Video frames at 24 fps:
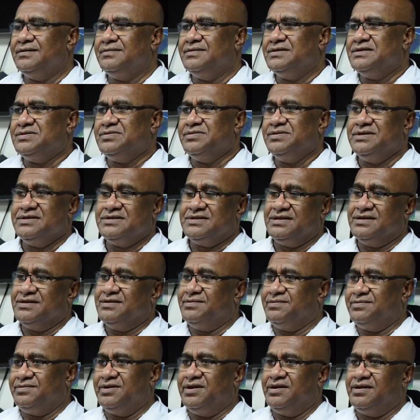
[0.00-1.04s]
which will
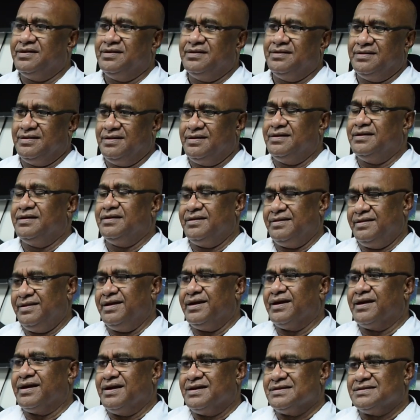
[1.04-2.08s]
serve
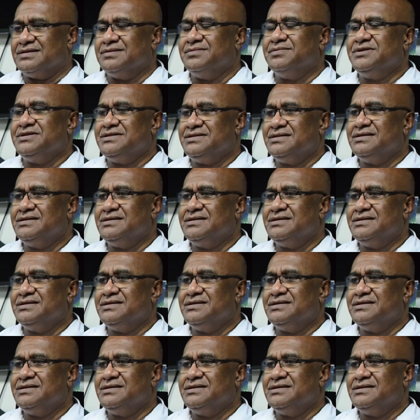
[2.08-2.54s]
their customers.